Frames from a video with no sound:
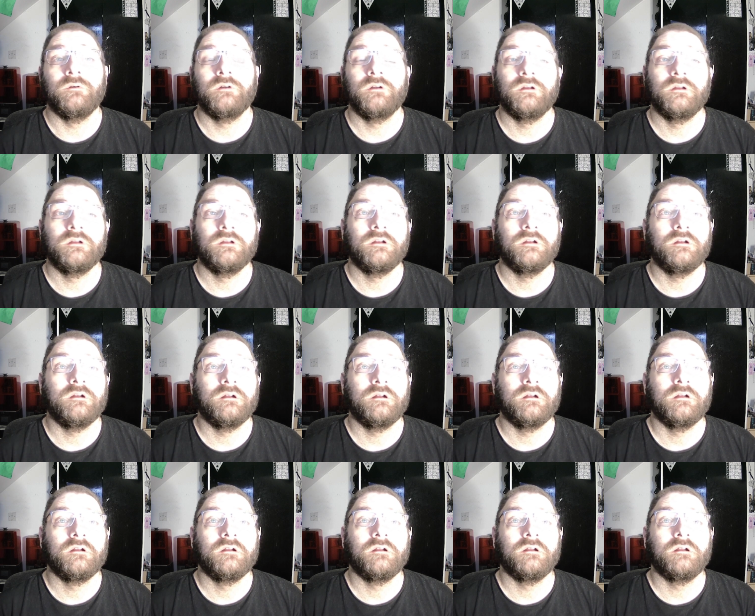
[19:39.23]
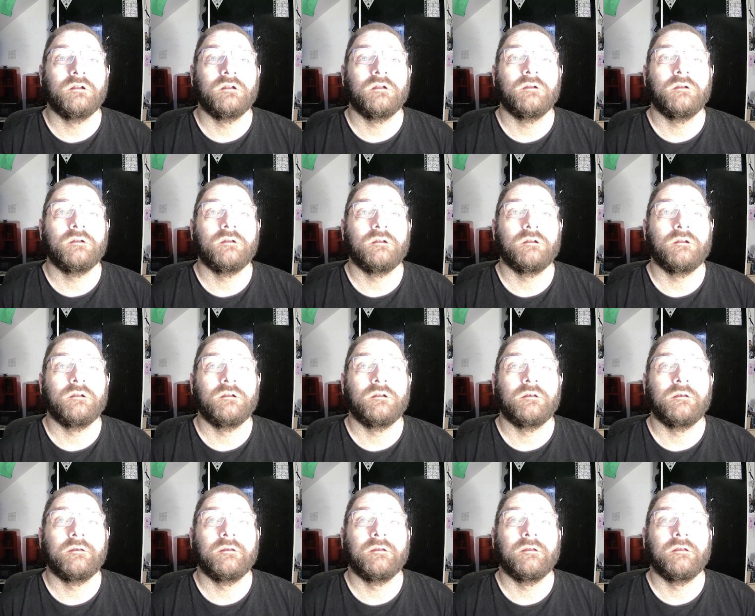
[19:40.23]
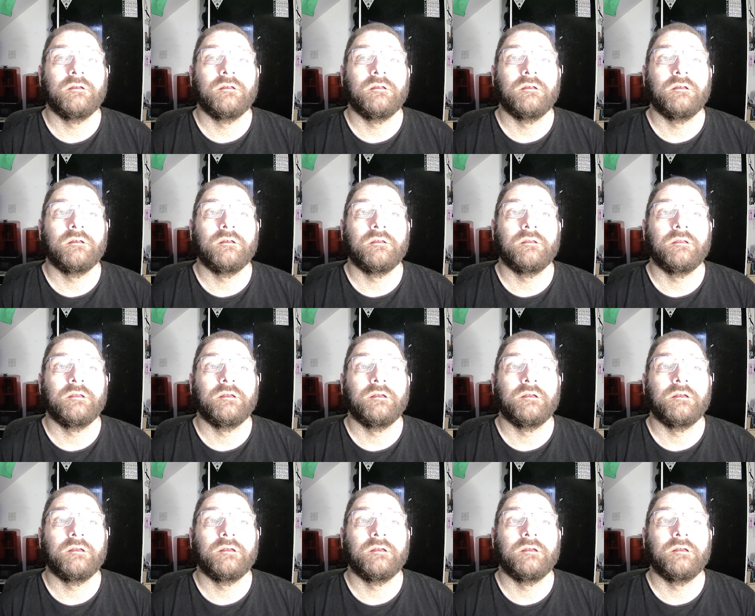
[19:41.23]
[no speech]